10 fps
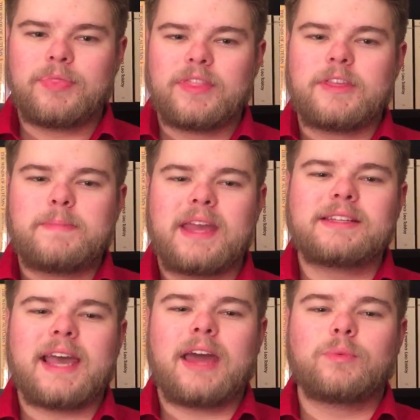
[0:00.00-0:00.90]
The
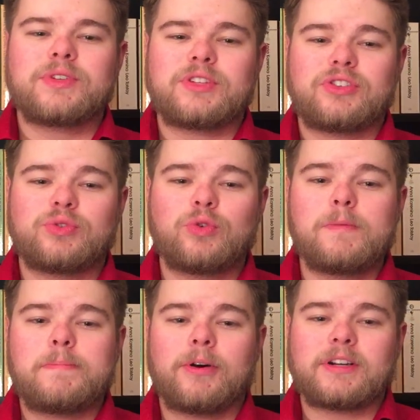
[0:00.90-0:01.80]
pentad was the
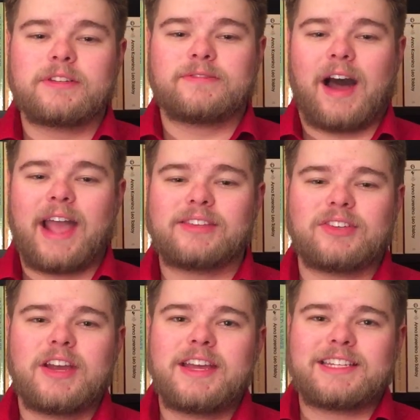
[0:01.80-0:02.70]
tool Burke
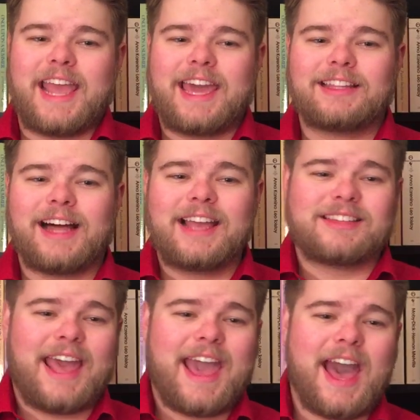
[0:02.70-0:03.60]
devised to
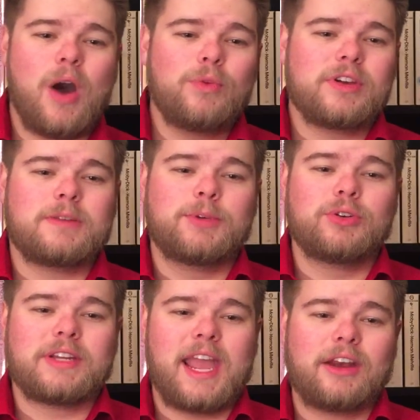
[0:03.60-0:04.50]
analyze how the
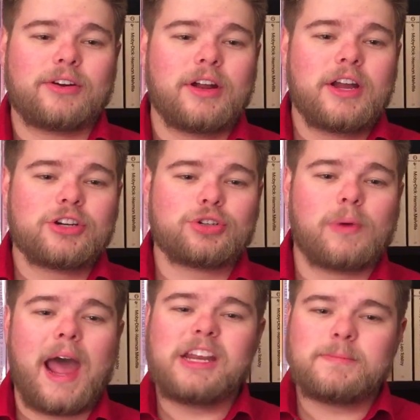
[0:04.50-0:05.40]
communicator
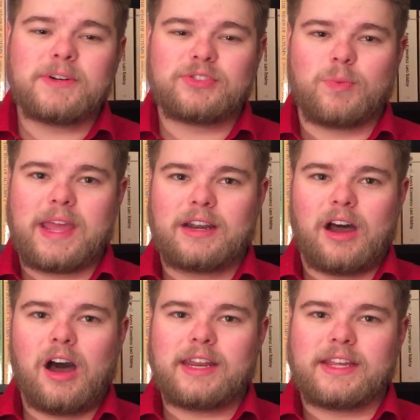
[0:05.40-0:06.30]
tried to persuade an
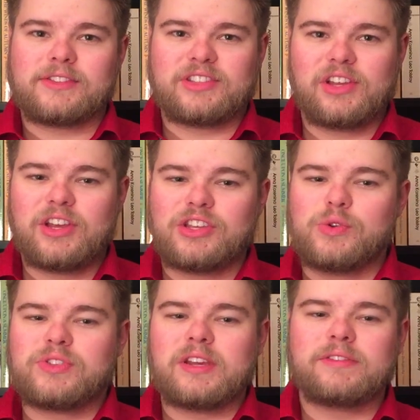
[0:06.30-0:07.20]
audience
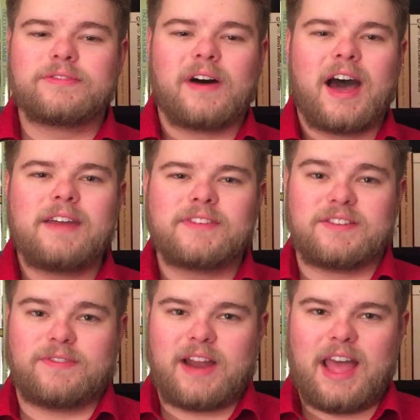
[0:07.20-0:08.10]
using 5
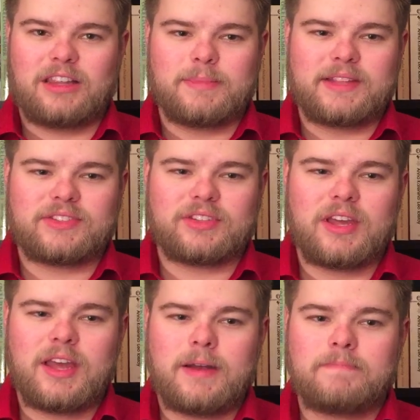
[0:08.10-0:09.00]
different elements.